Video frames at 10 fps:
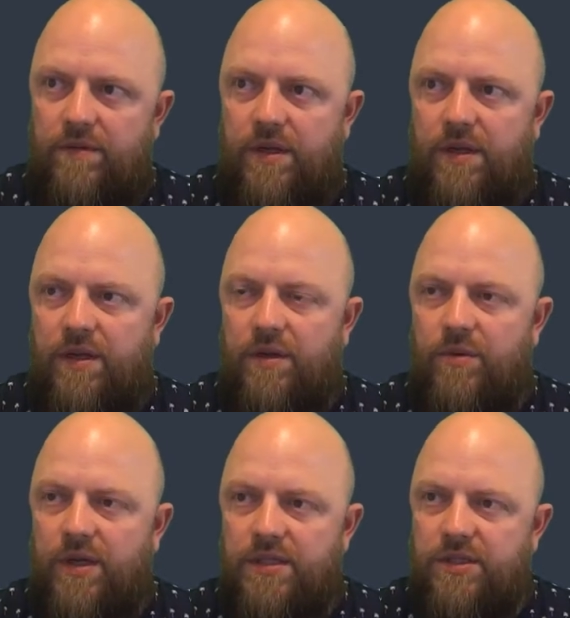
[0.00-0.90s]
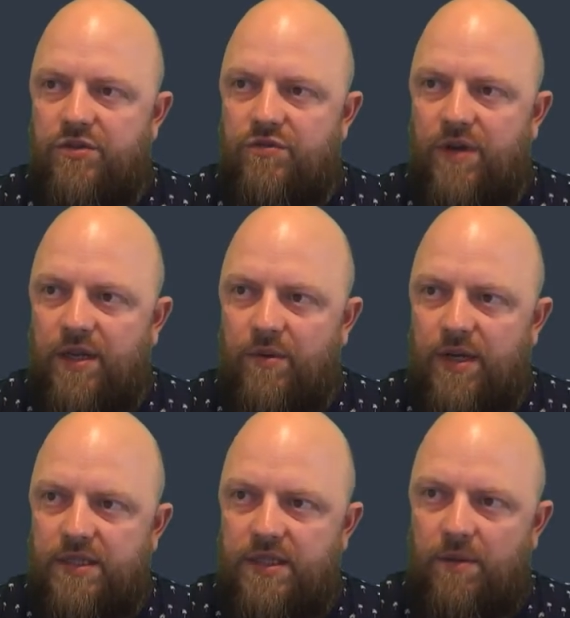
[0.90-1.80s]
and you don't want it as a string, you want it
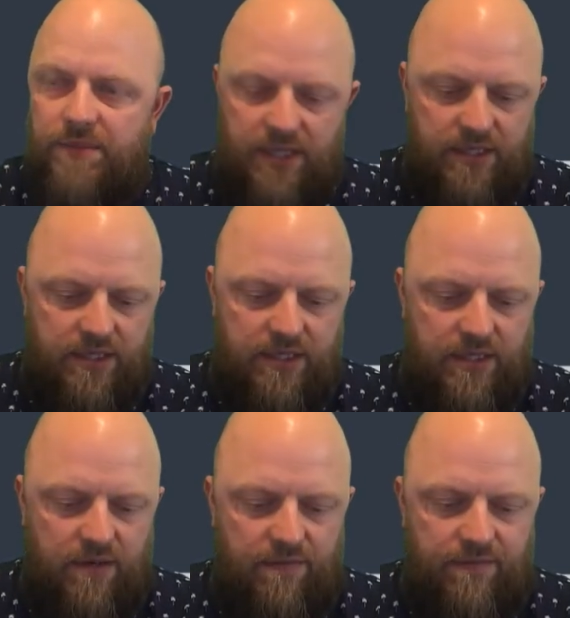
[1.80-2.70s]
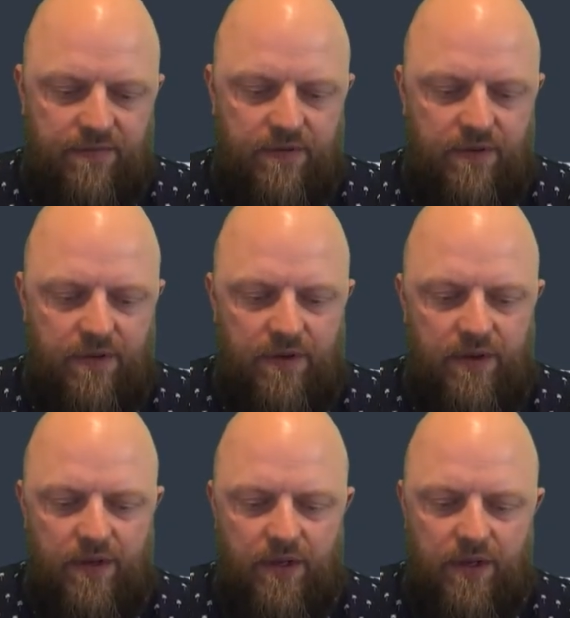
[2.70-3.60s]
as the object itself.
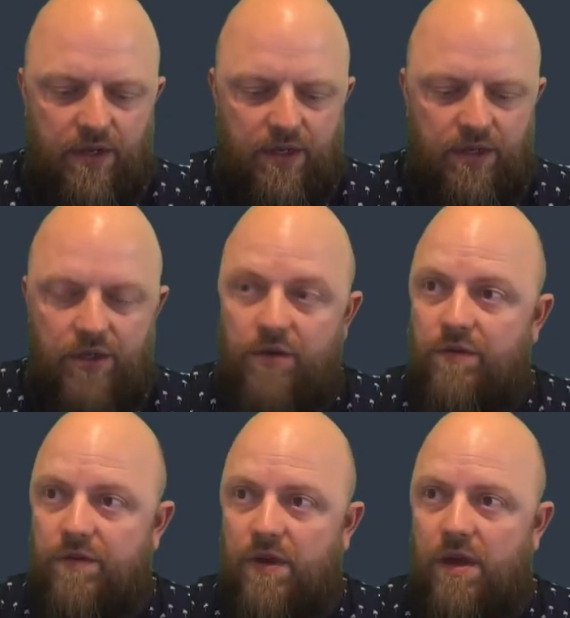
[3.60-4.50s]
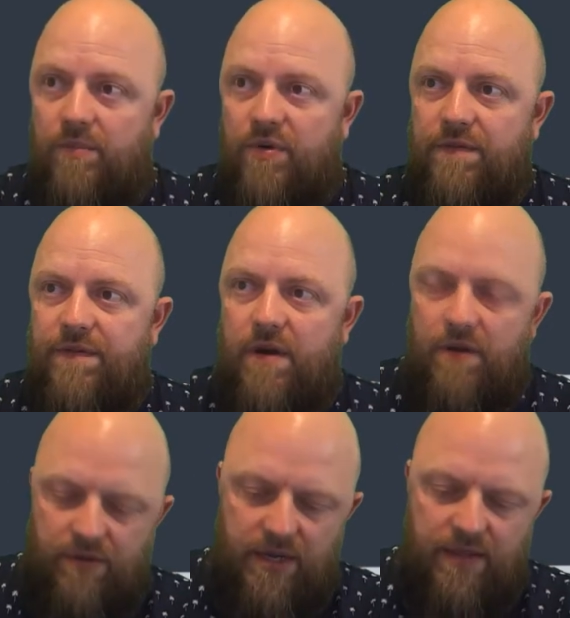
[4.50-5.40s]
User
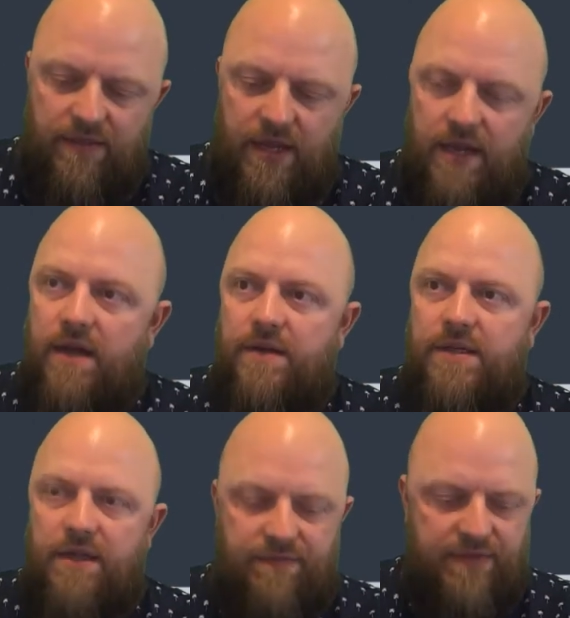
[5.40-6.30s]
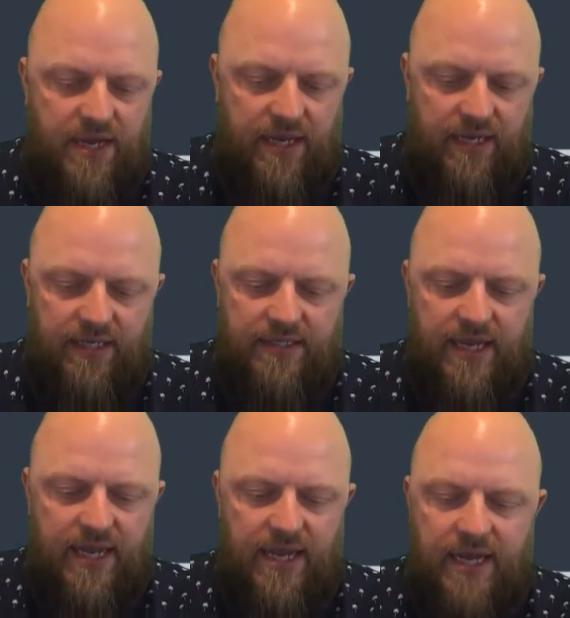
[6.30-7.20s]
profile, and then underneath that is
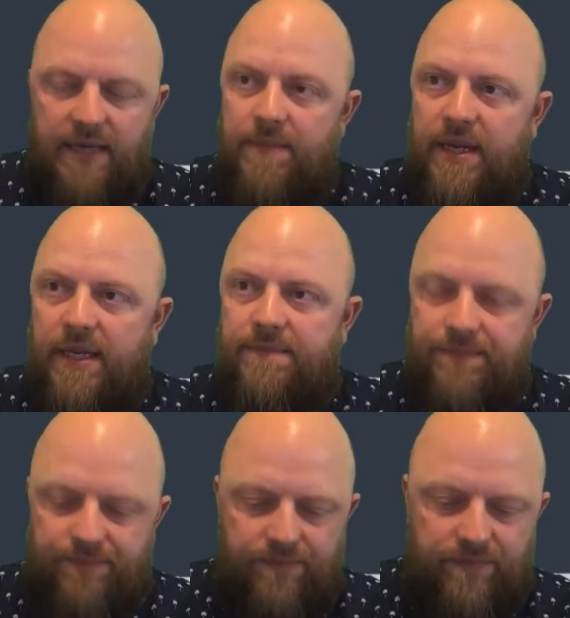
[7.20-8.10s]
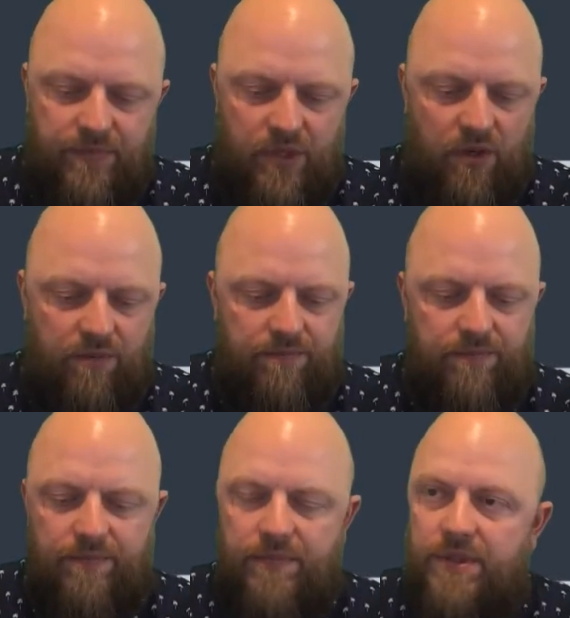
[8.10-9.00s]
admin dot
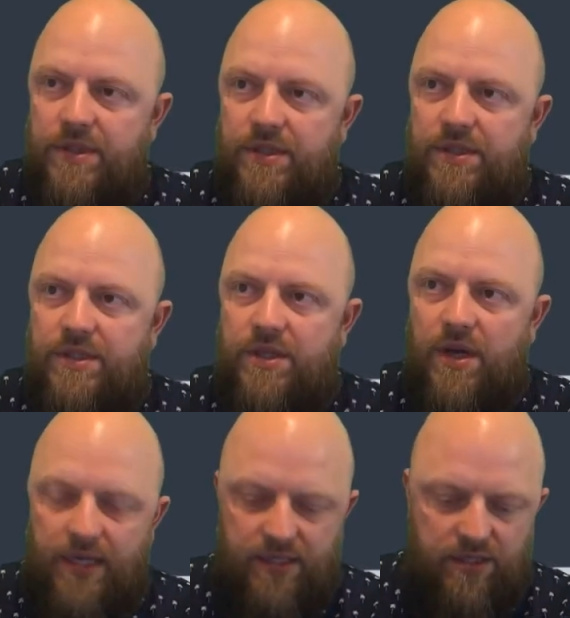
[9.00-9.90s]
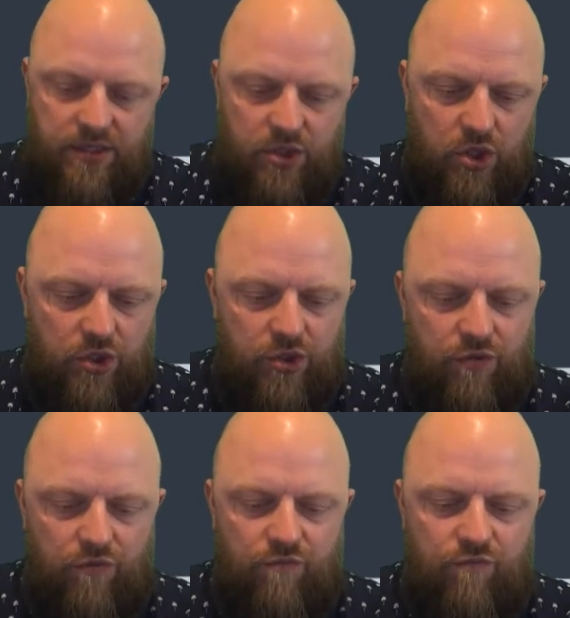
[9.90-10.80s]
site dot
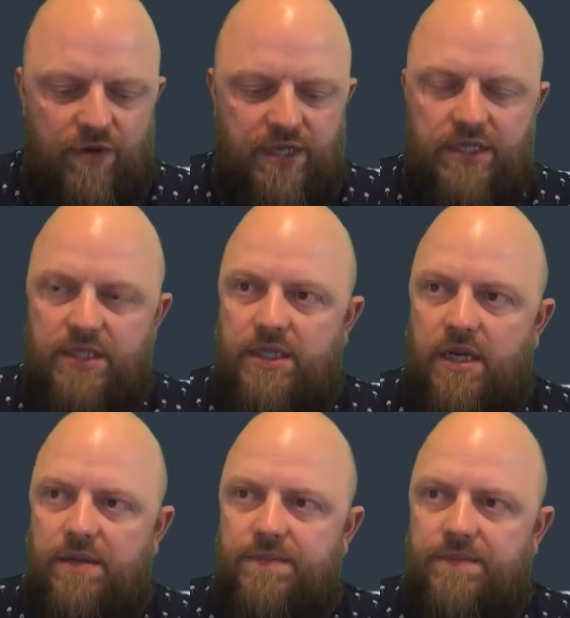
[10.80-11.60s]
register,